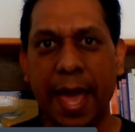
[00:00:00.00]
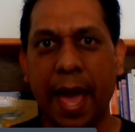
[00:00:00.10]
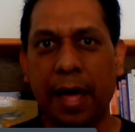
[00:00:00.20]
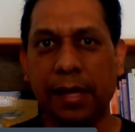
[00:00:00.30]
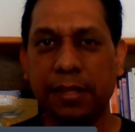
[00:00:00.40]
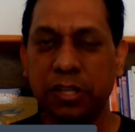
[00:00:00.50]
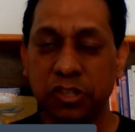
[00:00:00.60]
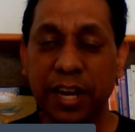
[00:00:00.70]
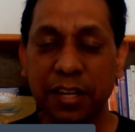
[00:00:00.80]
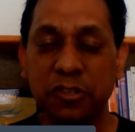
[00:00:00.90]
This
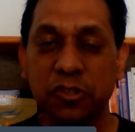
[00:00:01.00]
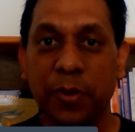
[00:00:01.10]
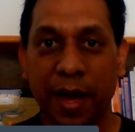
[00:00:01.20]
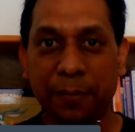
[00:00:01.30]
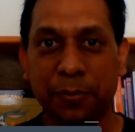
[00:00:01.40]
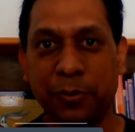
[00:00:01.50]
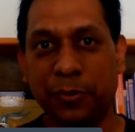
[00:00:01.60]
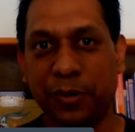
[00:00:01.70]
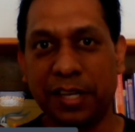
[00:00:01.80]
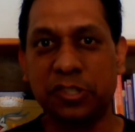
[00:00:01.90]
channel is to help you.
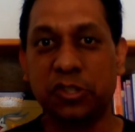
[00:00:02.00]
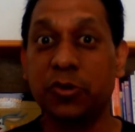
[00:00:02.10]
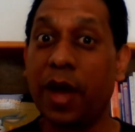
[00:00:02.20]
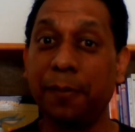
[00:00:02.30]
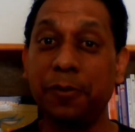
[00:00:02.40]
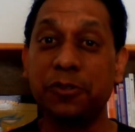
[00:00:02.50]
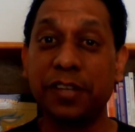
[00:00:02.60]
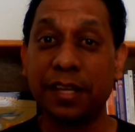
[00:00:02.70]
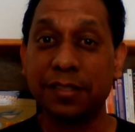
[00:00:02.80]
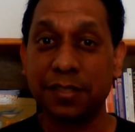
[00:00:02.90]
It's to help you to
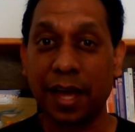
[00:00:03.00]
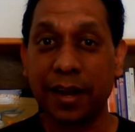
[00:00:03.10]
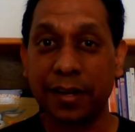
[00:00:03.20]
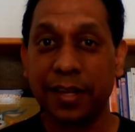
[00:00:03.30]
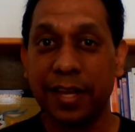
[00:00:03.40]
get started